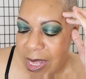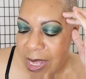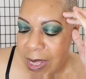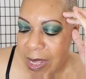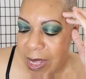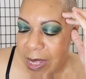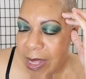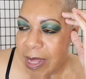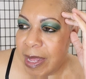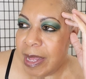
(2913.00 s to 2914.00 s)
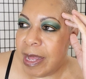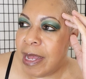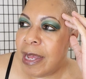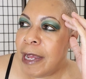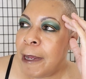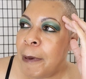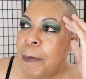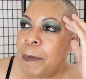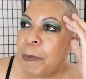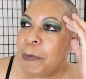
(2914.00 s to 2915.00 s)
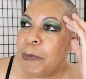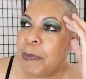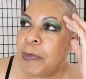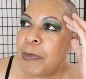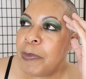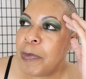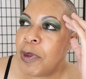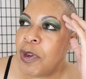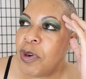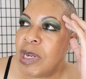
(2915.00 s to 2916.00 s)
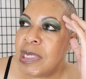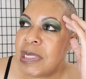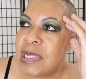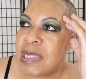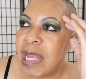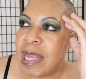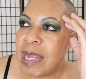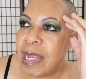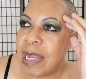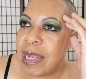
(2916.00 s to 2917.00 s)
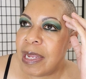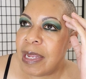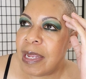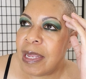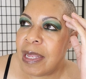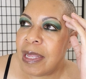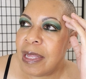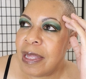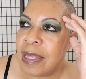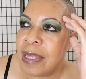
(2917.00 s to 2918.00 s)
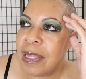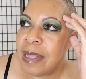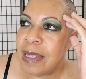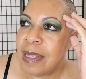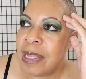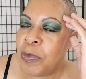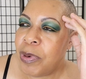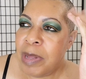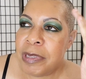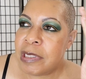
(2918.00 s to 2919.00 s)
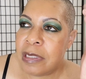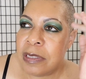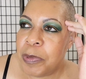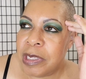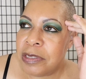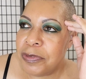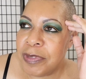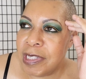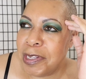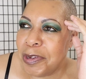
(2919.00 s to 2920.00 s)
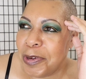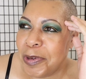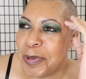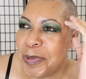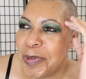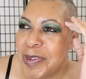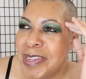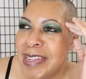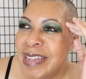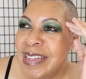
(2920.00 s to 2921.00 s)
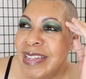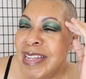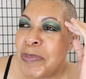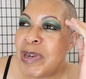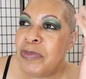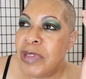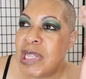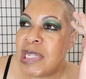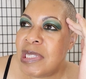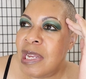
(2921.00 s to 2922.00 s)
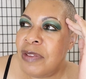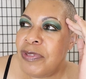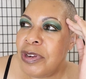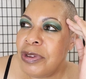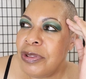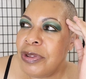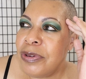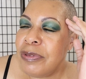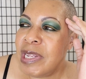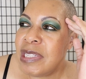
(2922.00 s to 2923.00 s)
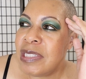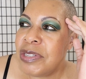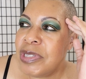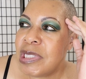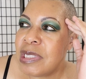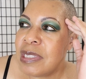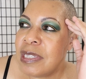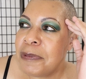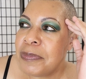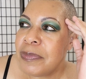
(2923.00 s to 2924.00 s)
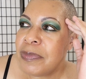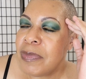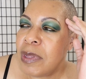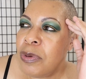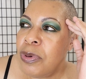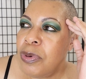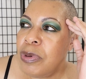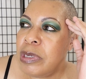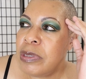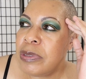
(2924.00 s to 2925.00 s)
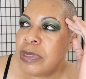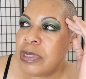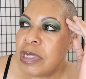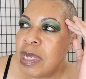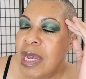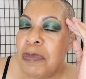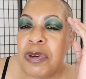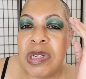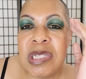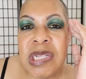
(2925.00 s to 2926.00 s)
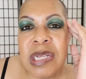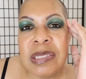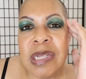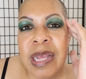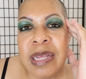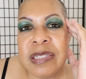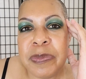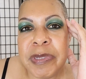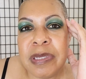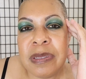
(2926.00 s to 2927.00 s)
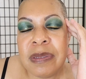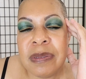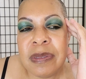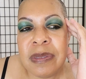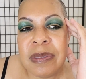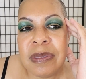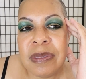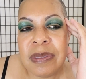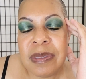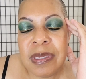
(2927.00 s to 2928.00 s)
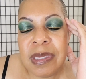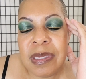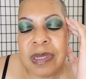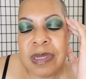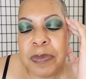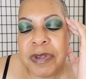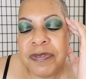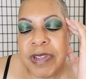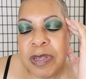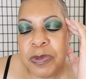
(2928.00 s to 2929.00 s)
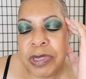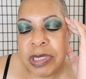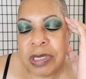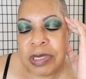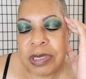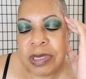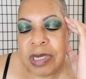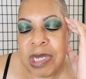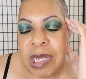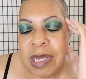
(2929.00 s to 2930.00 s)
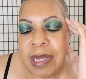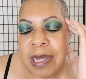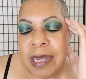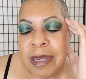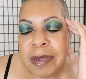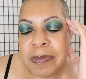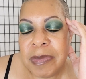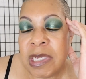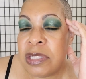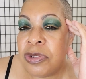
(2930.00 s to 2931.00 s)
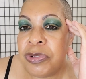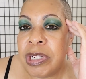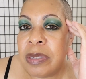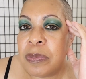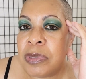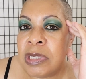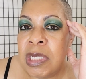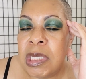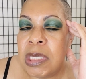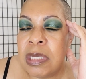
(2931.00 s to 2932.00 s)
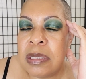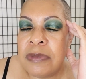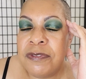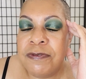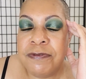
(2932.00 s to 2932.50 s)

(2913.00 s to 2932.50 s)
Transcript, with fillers: I'm um, gonna say, and probably because I just watched the video. but I'm really excited for her though. Like seriously, who else? I'm gonna say Jasmine, the buffet witch. Um, Instagram, she does